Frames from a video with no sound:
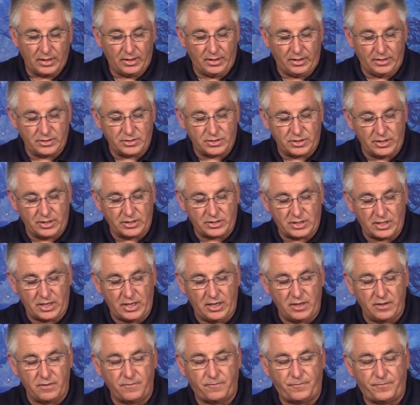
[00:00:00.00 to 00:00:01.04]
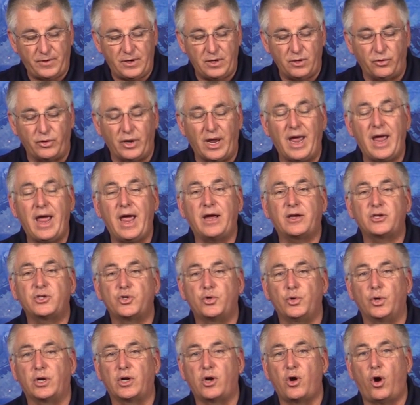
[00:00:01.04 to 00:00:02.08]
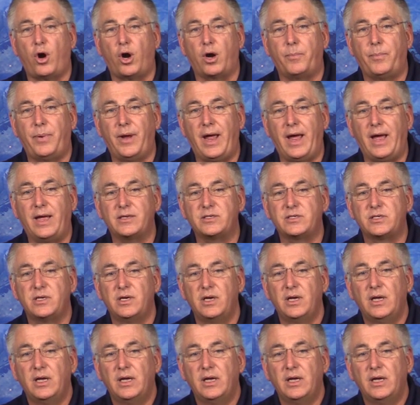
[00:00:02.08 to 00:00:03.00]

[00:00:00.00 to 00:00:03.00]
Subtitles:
is this infield extra car pass.